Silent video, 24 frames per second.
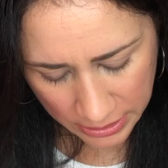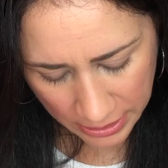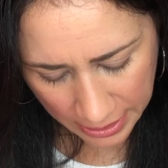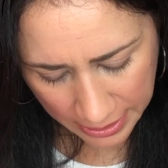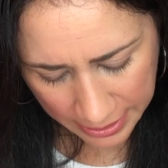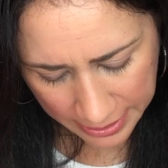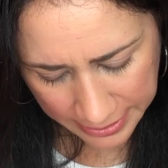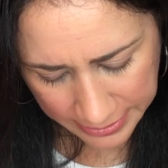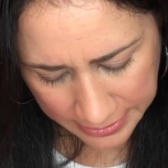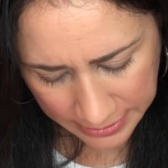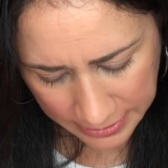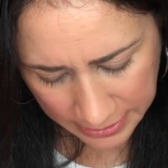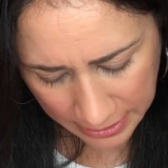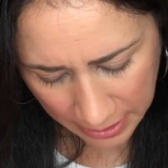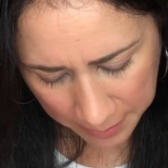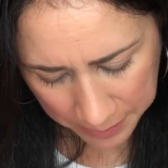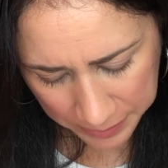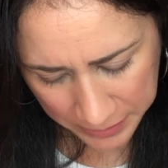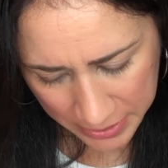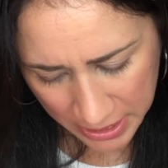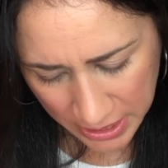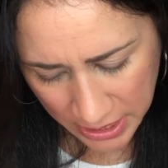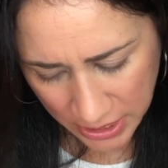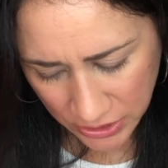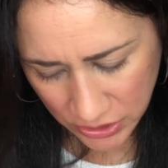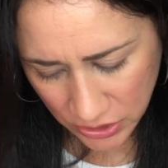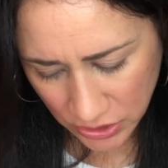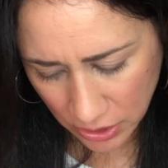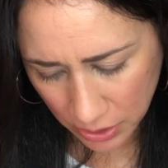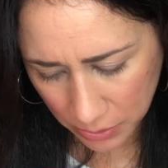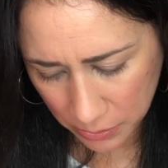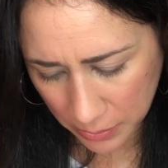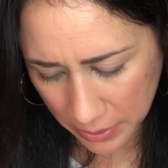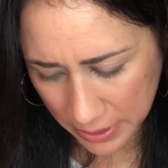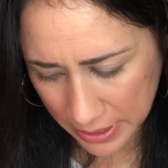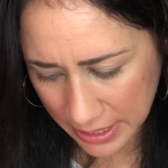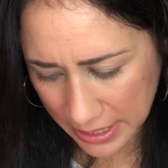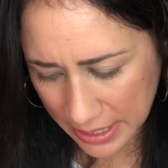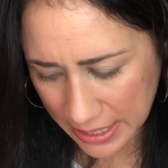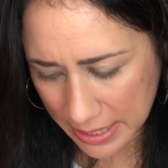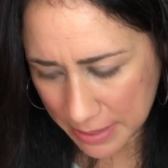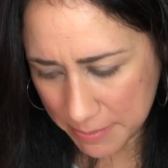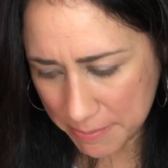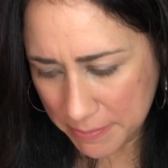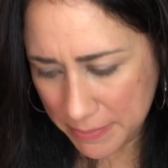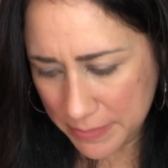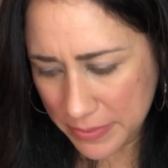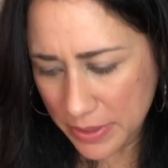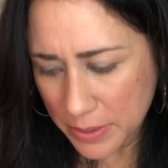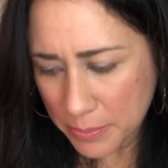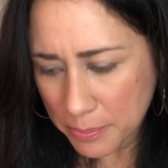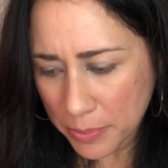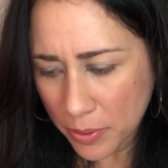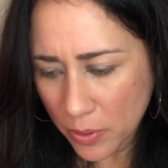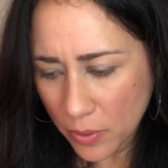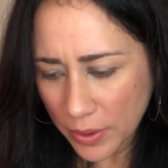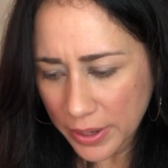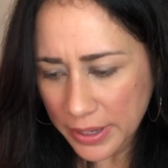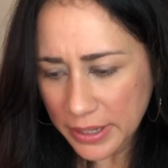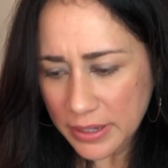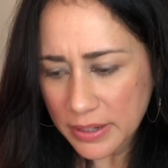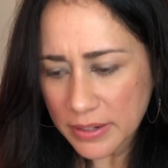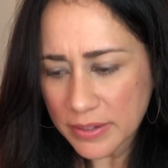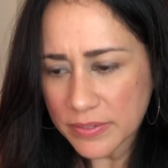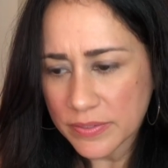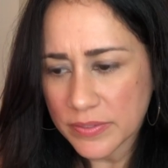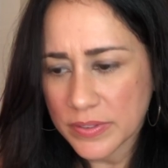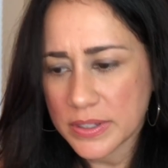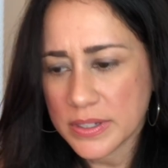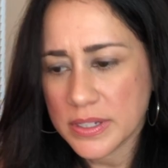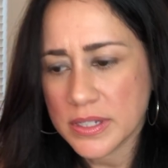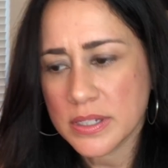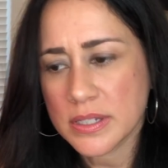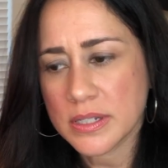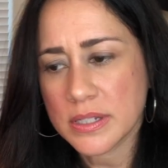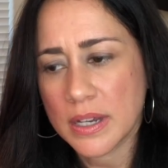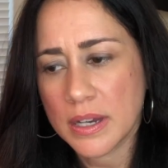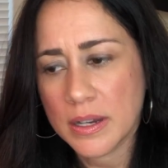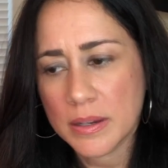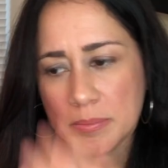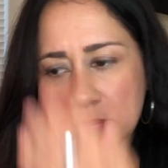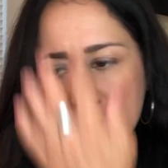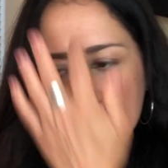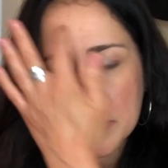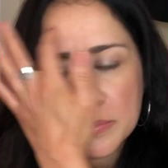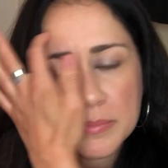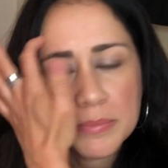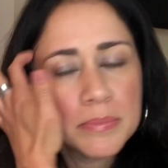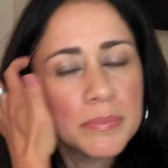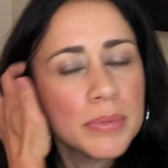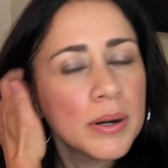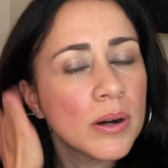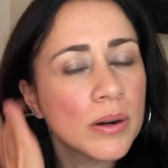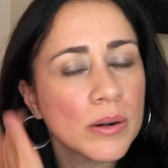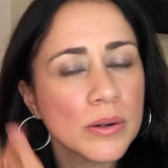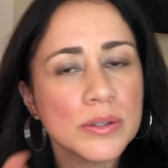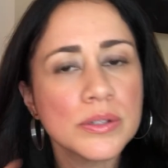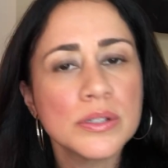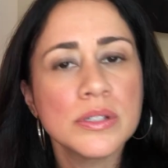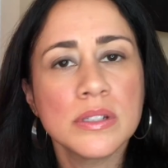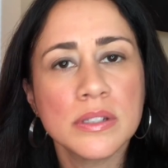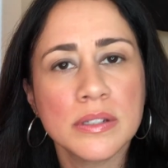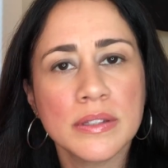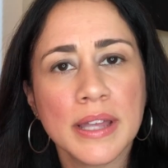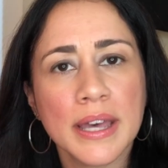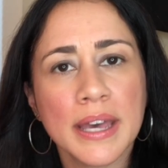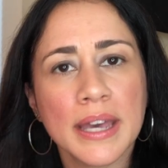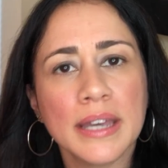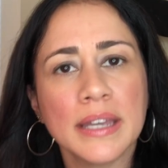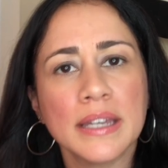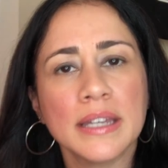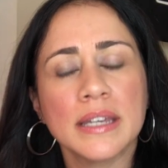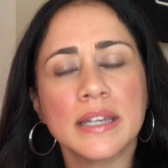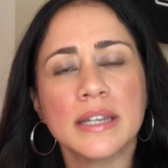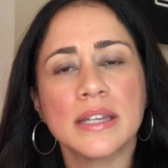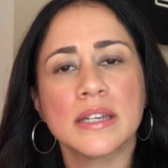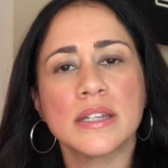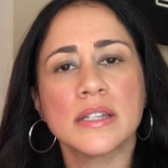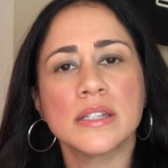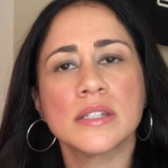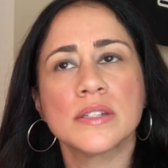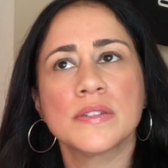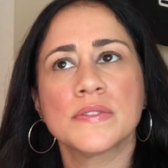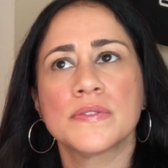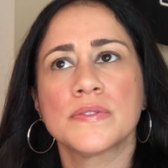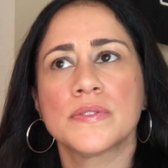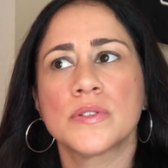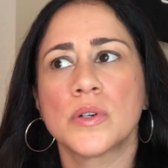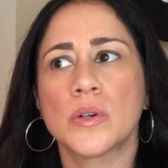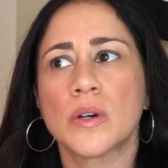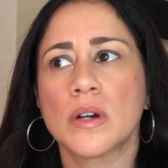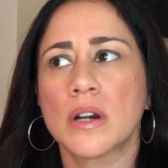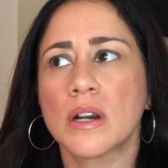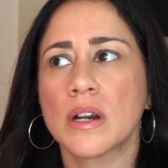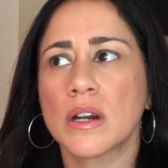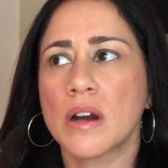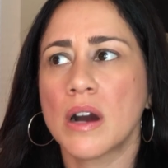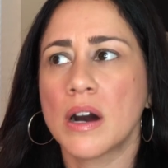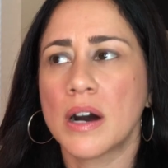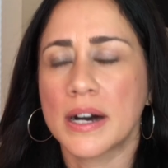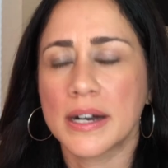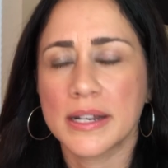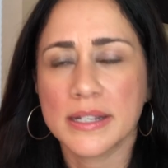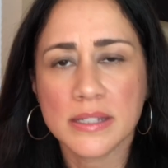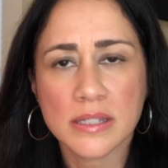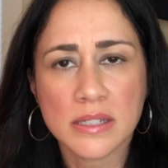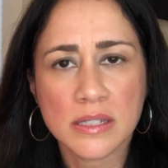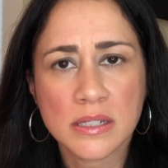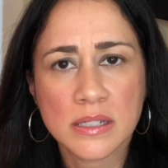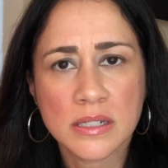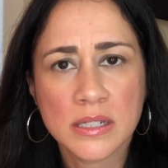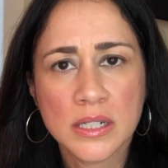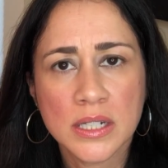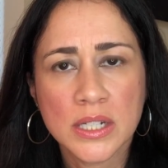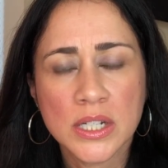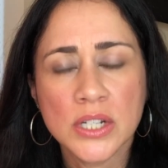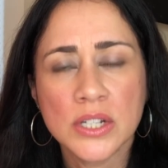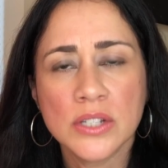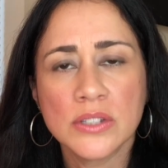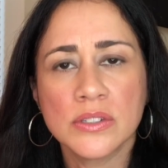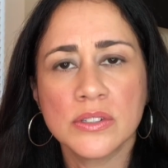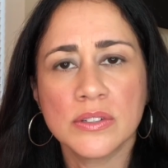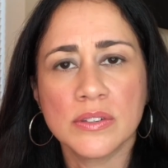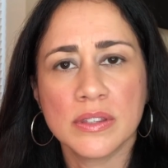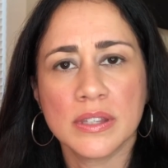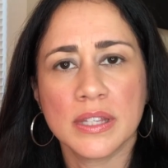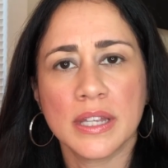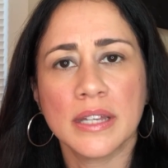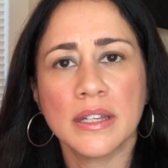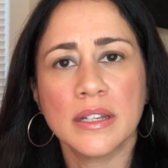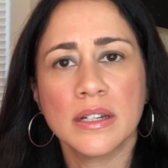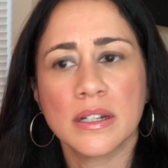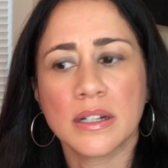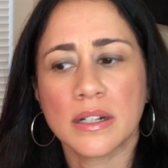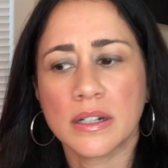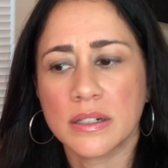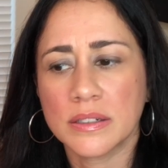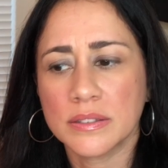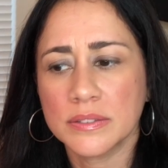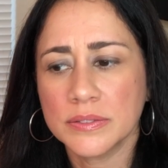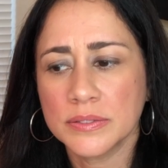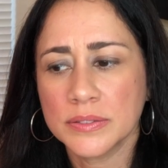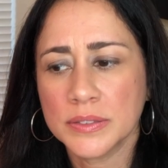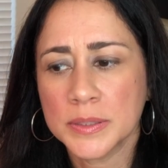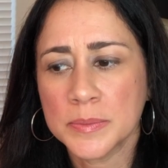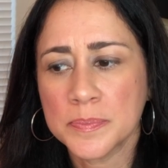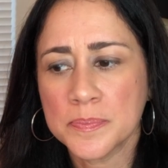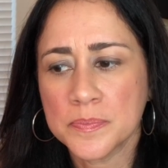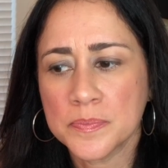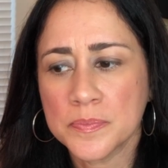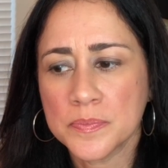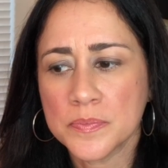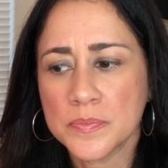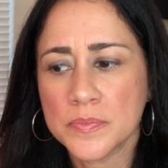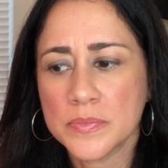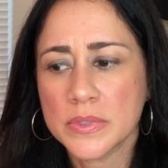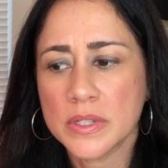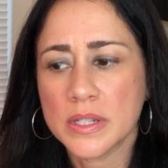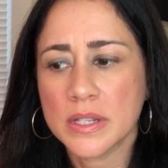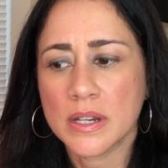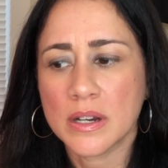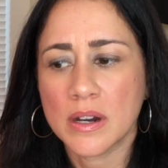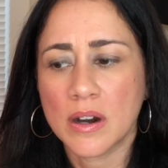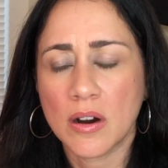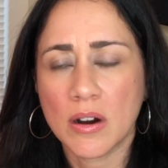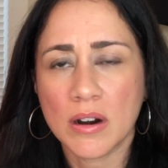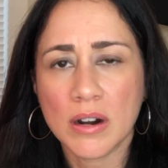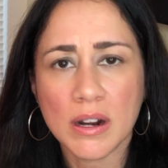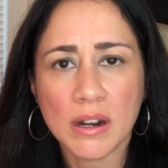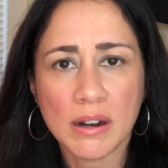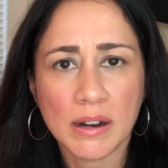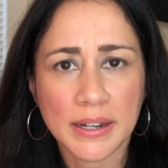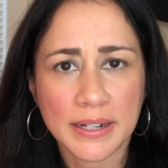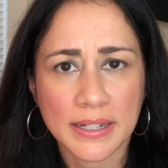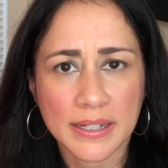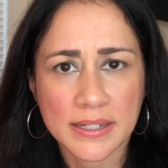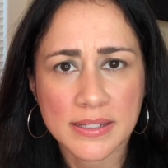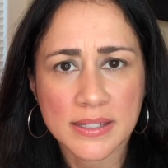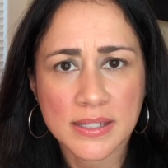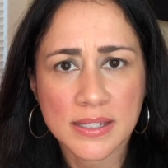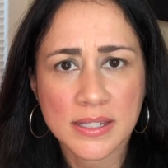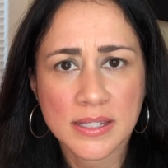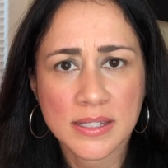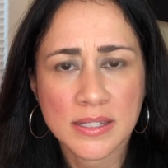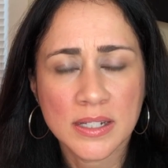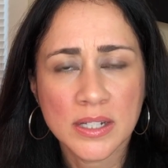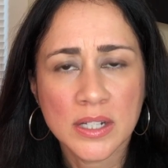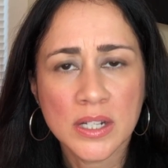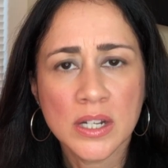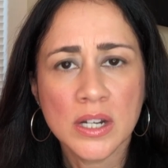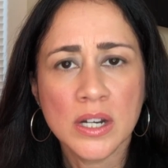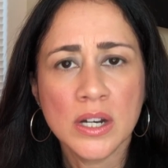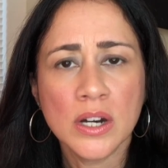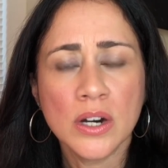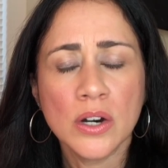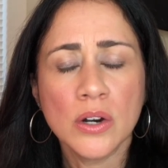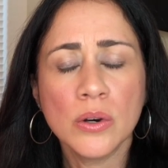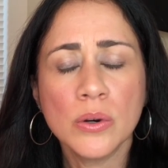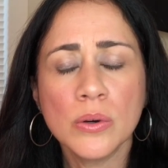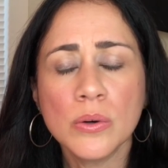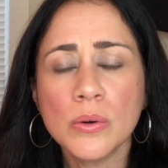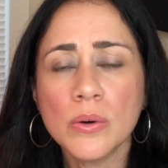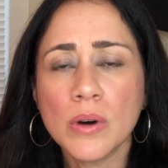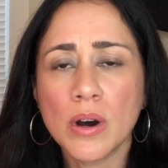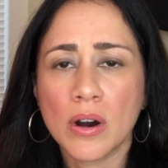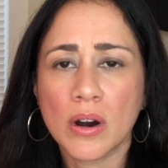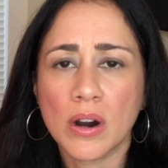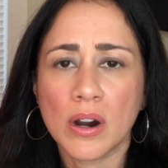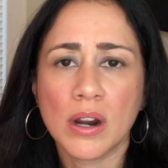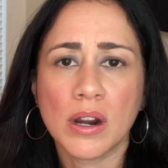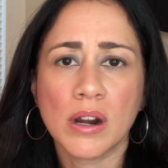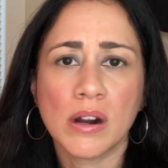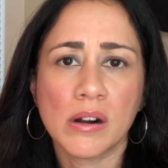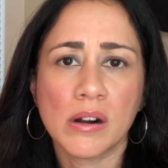And so the point of this post today is for us to think of our audience, who are